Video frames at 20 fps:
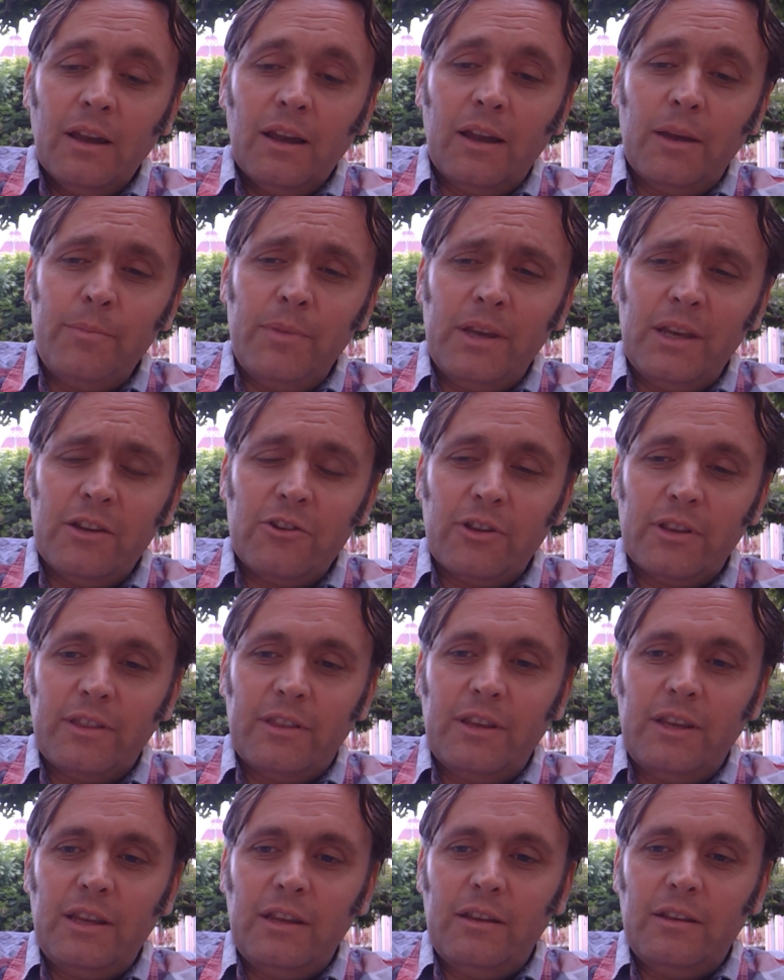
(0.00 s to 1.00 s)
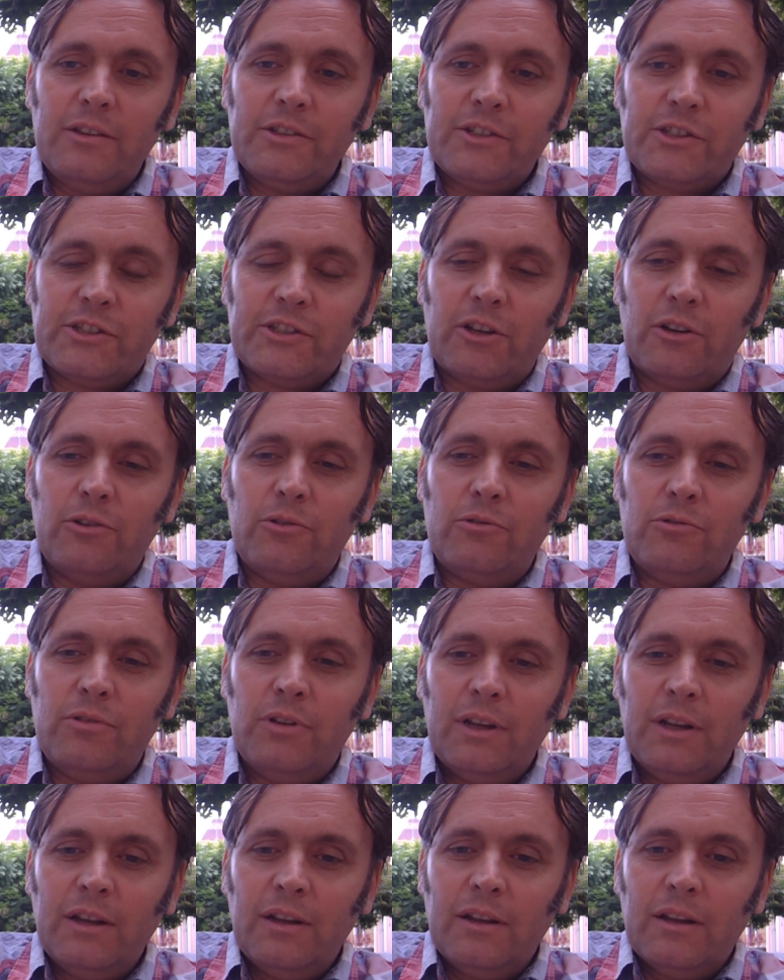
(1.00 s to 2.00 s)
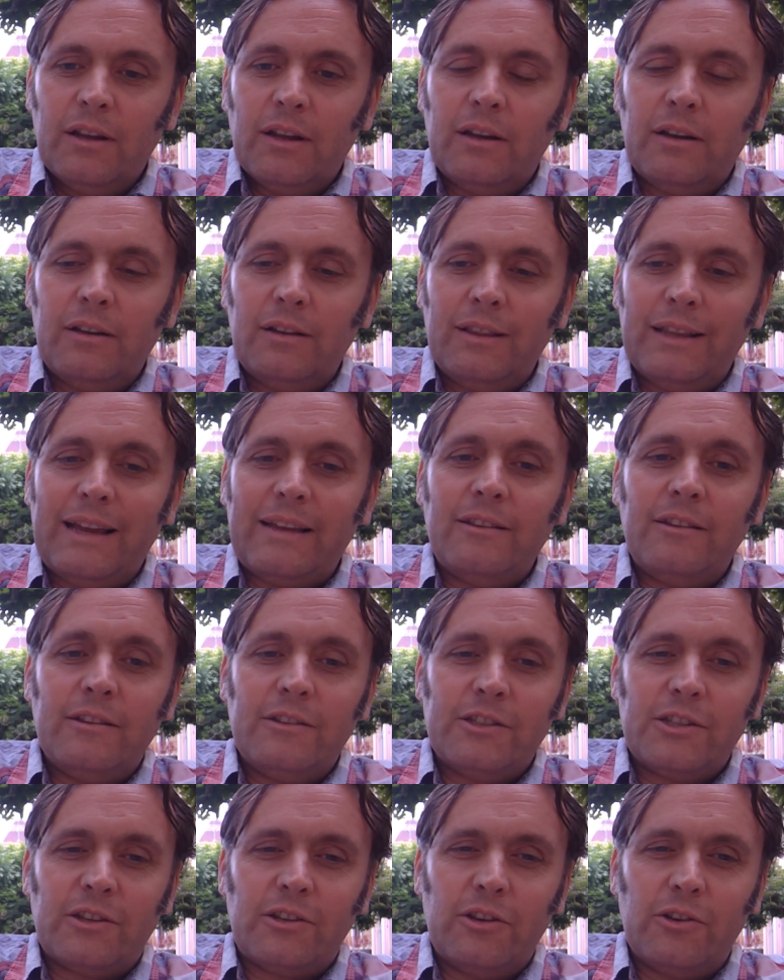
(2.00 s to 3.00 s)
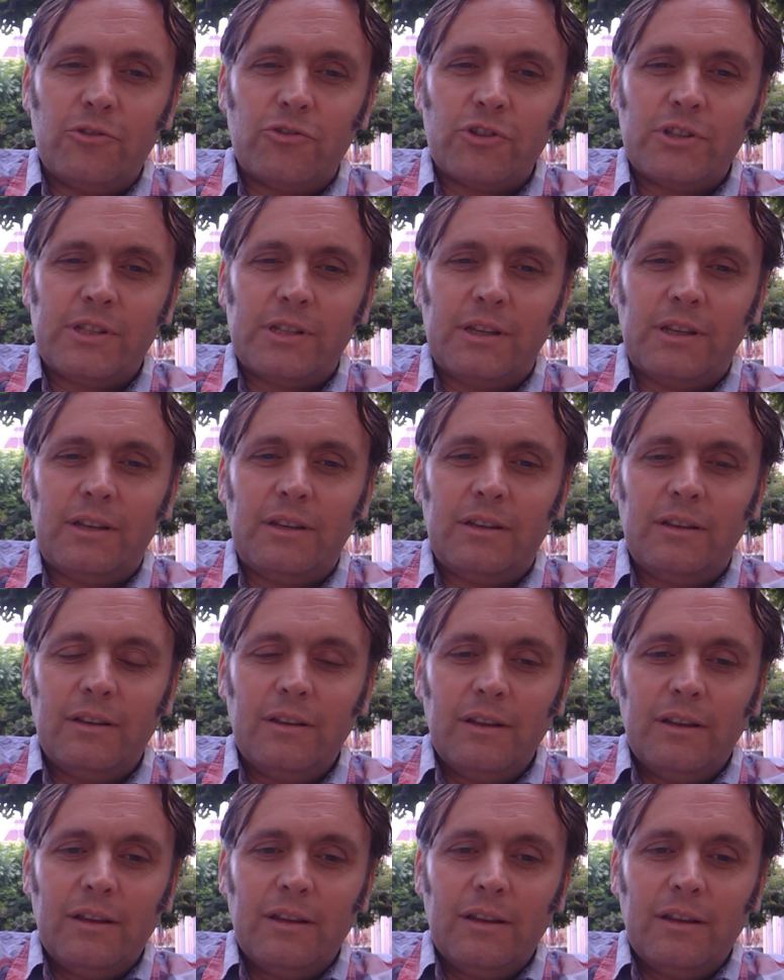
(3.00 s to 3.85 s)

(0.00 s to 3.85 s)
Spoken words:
I'm here at the Land Security